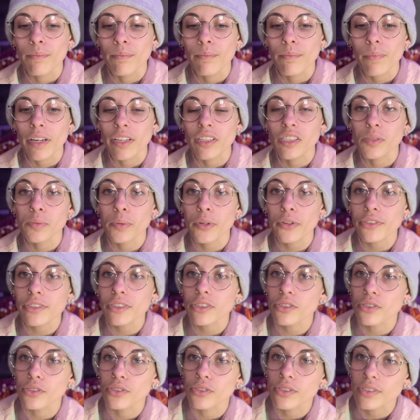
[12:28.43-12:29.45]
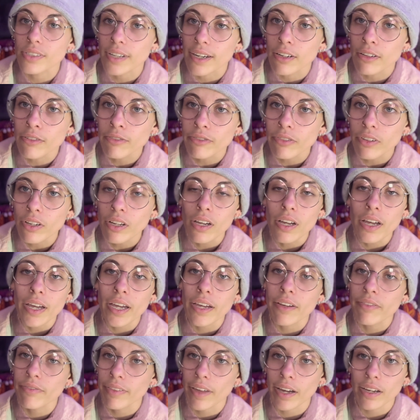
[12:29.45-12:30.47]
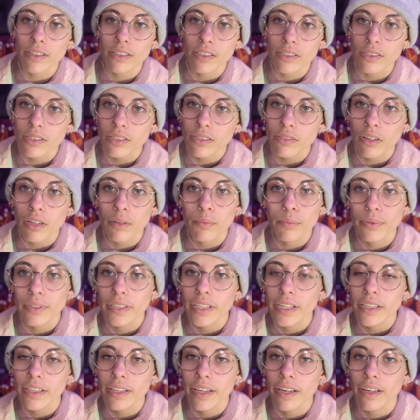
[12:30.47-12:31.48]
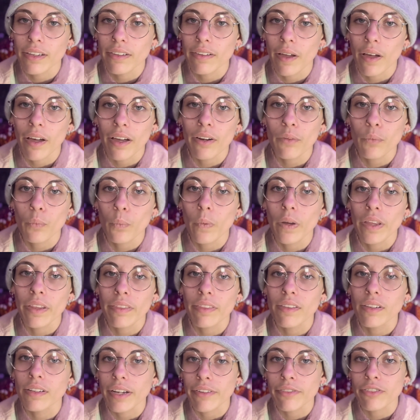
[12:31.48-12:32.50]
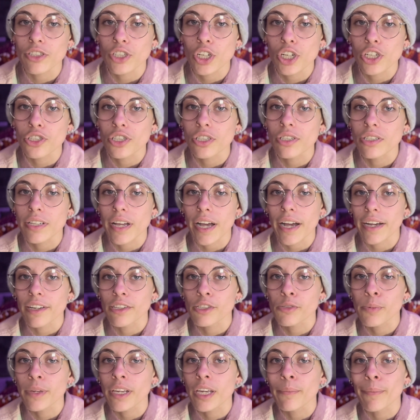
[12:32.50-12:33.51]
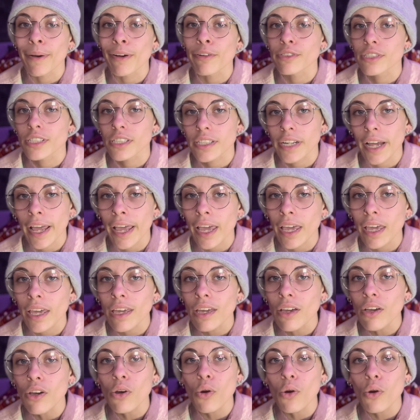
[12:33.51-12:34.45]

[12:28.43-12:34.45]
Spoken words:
experience yourself, if that doesn't completely align with the definitions that I speak about today